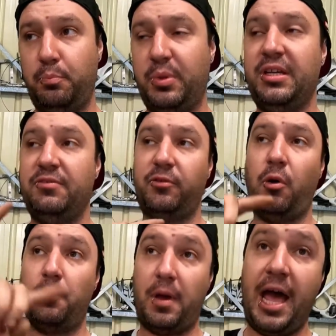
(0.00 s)
B
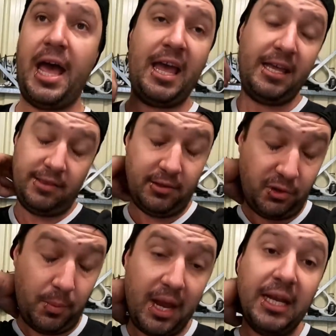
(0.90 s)
from A, the
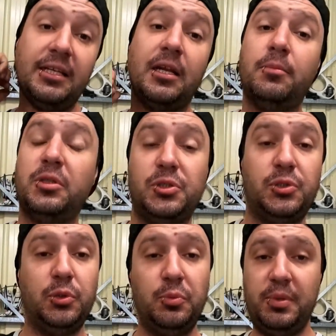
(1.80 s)
remaining number
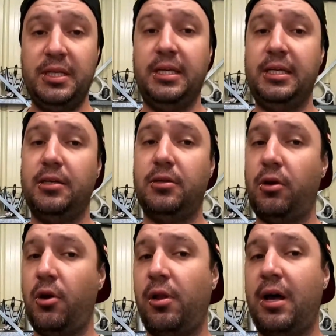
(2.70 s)
should be
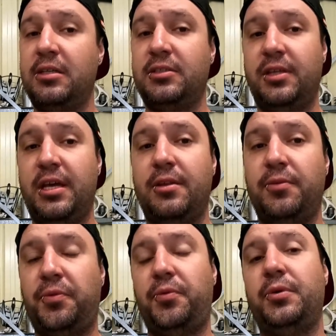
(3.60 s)
no larger
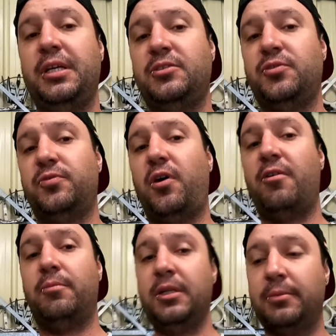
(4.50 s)
than 3 to
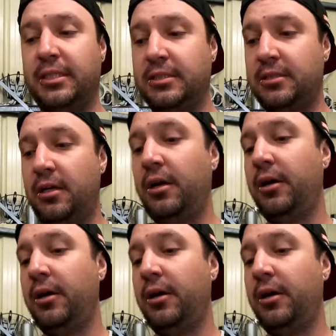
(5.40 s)
5 millimeters.